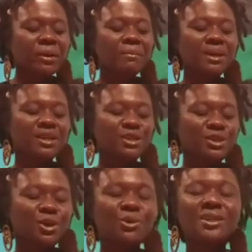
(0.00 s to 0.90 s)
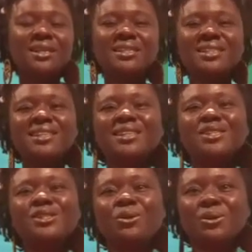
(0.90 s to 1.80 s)
But it is so cleansing and
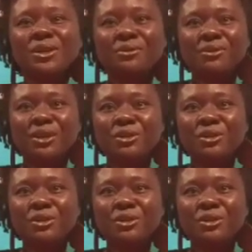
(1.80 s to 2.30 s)
it is so good for you.